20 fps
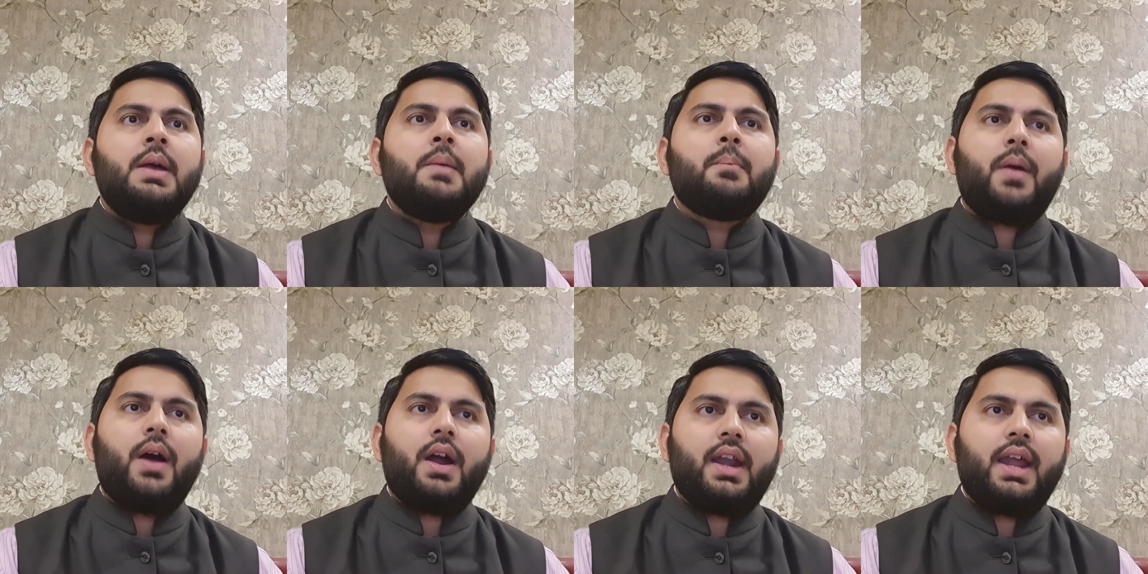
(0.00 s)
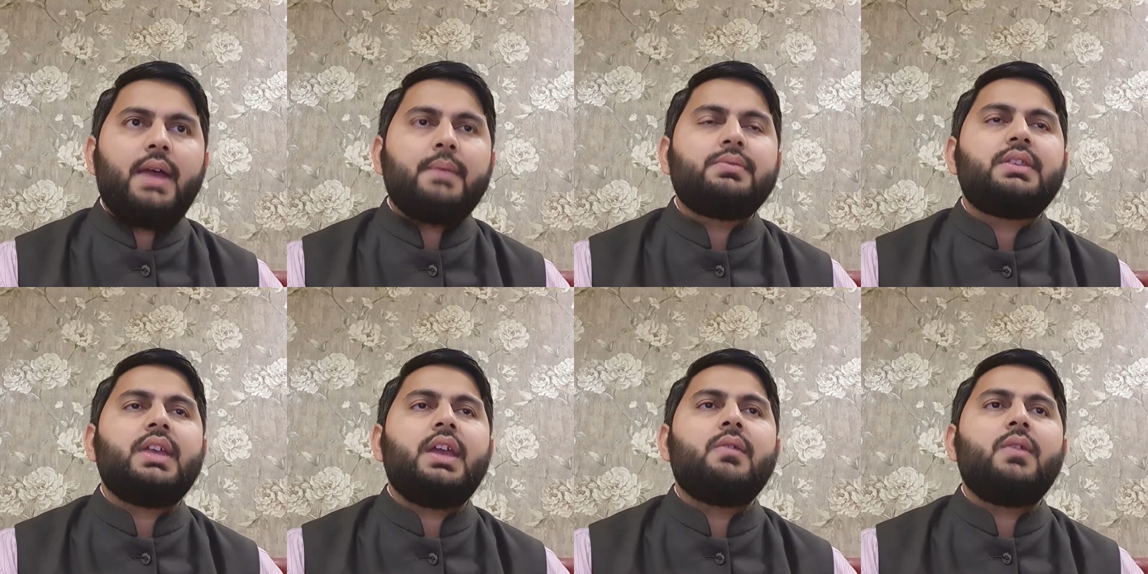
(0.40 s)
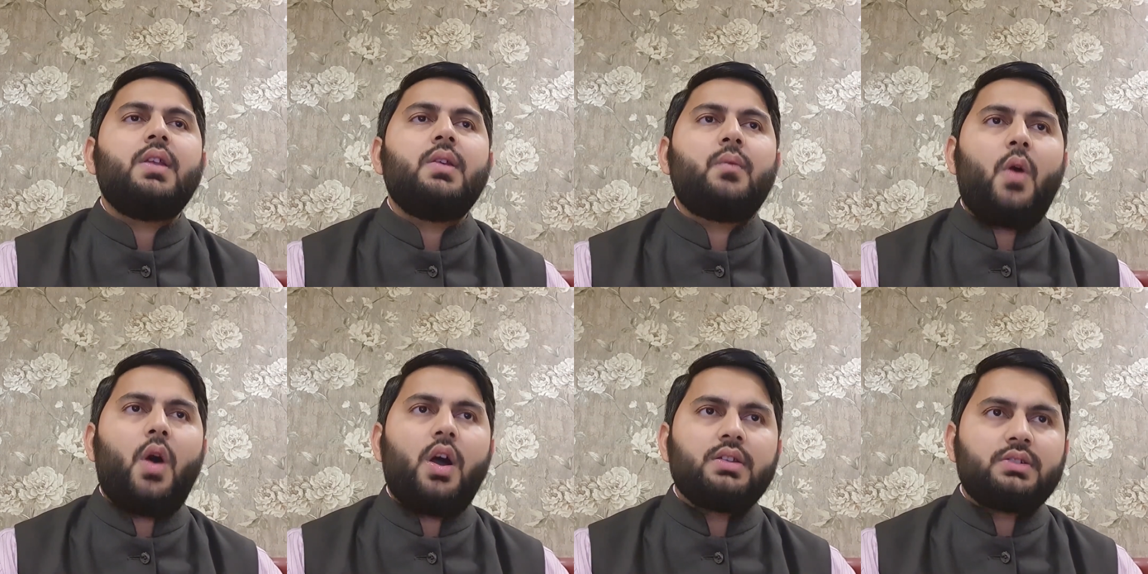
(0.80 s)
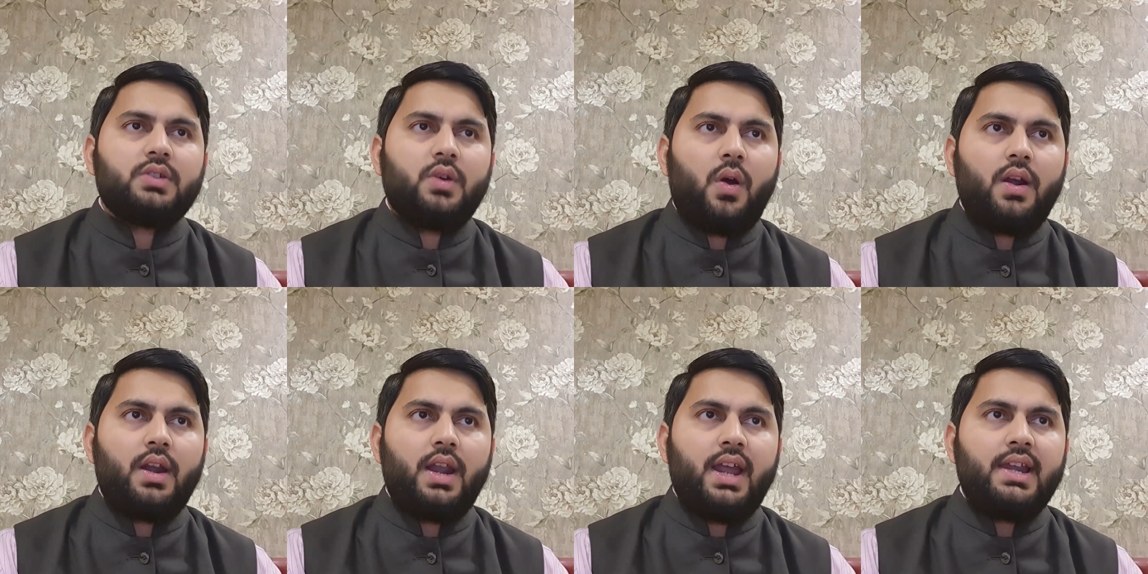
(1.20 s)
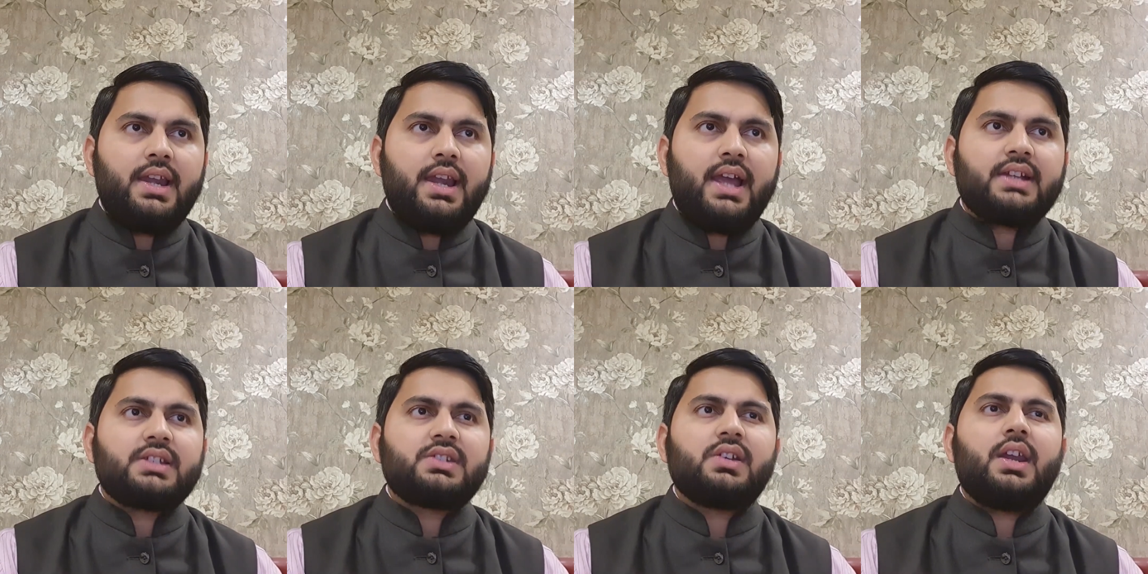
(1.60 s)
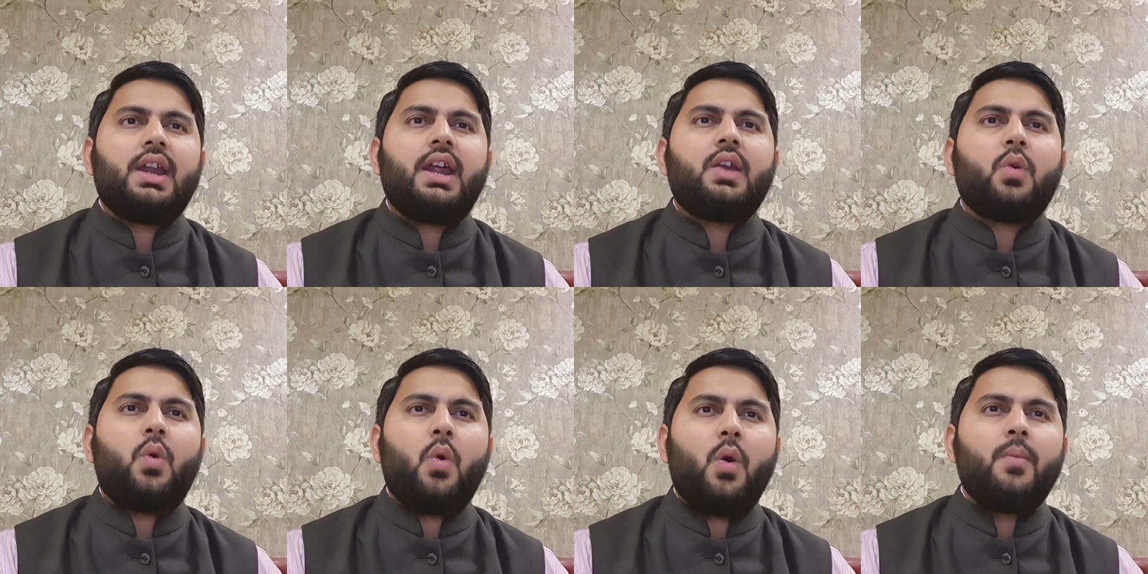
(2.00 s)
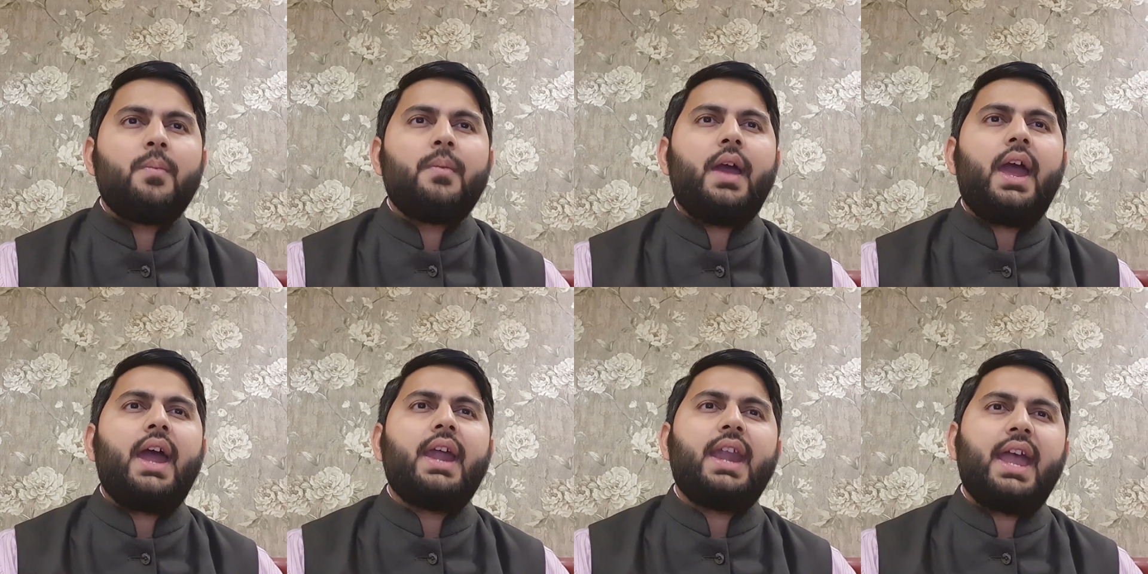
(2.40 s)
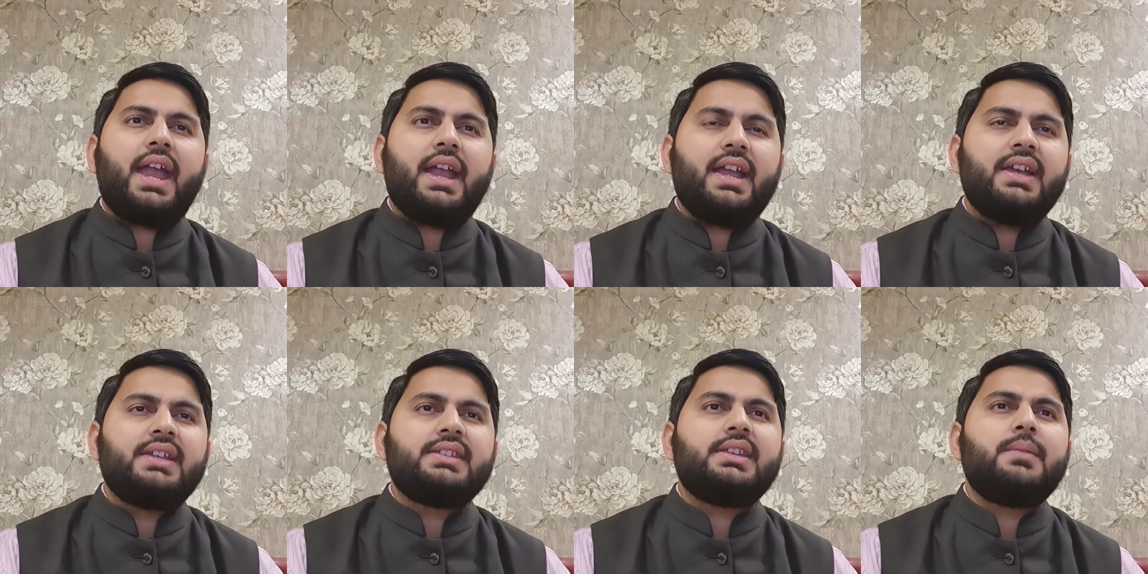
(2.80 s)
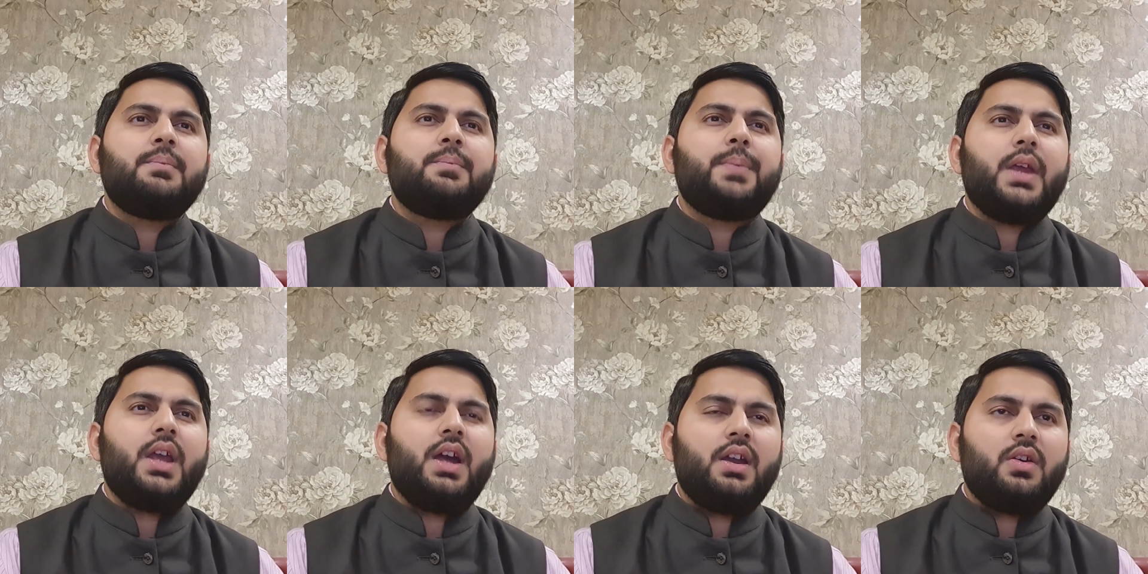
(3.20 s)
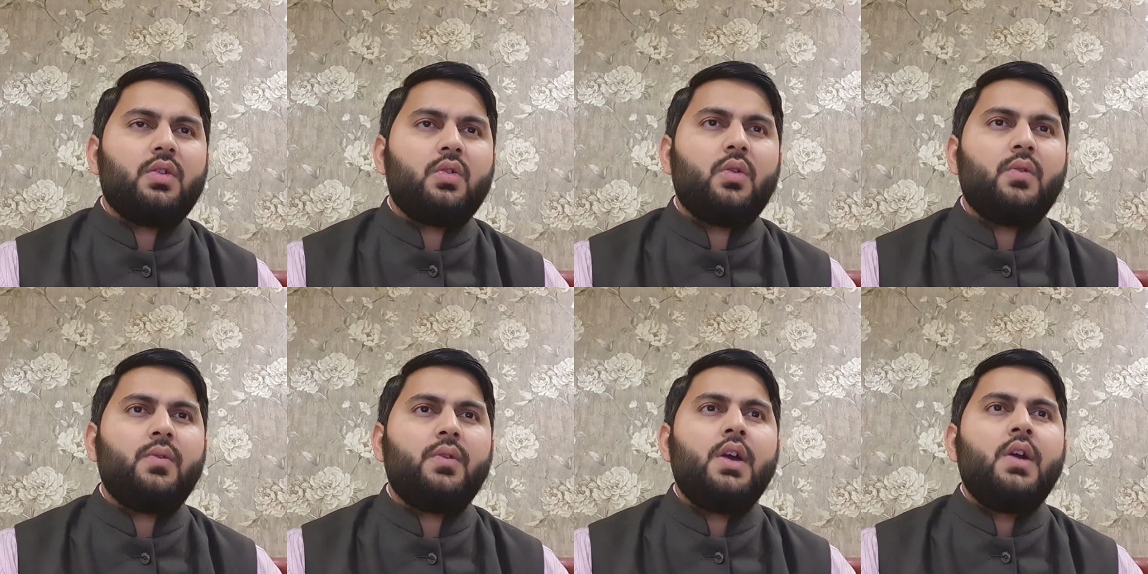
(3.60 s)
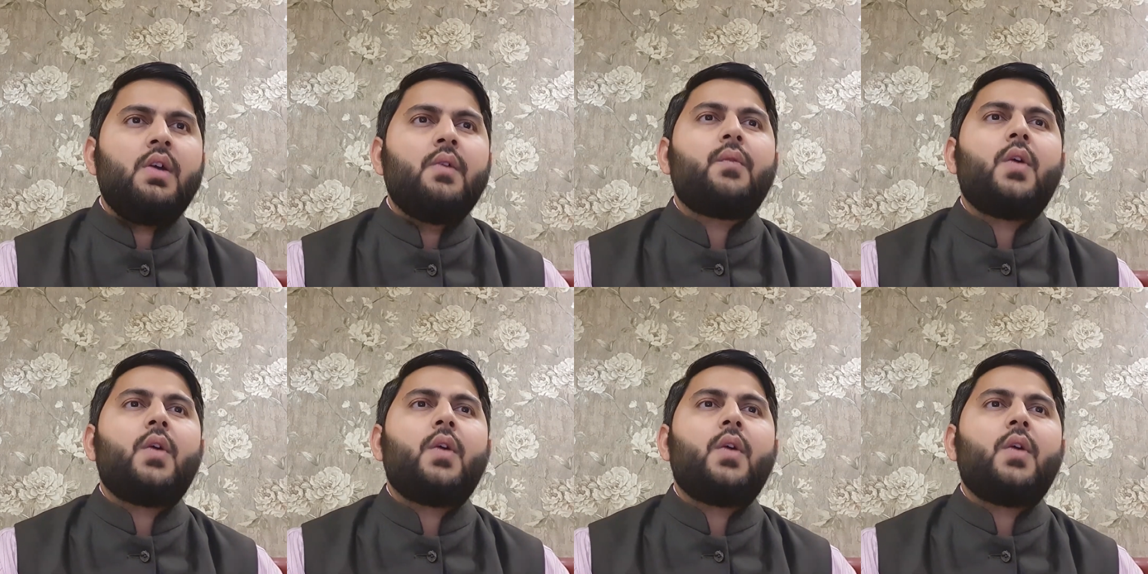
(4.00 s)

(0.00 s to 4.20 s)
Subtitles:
Perhaps they will watch the online lecture at home and engage in peer group